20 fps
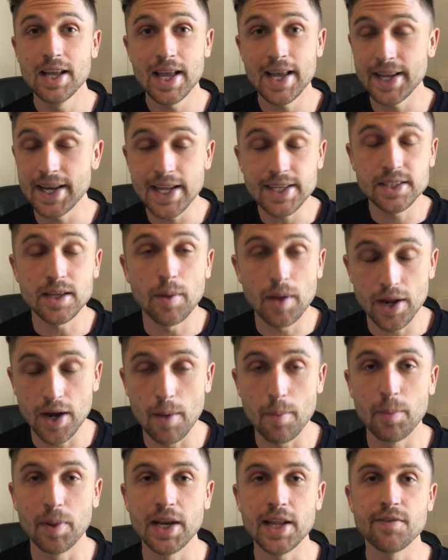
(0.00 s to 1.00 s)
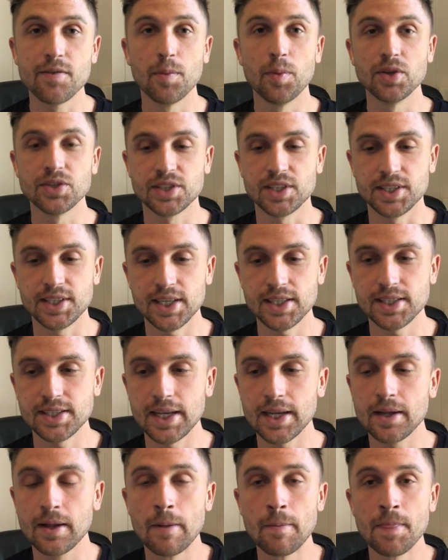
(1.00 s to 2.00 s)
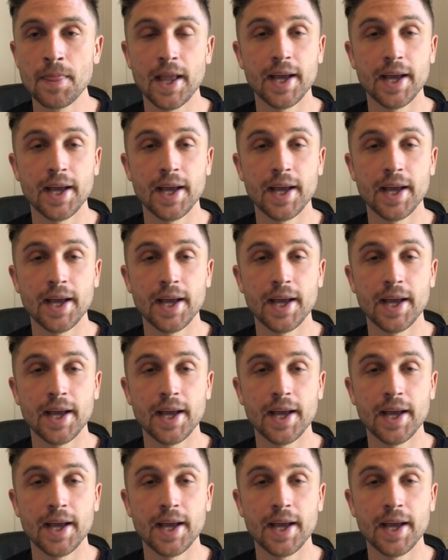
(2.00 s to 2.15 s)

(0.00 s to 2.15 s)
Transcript: It is an unbelievable statistic,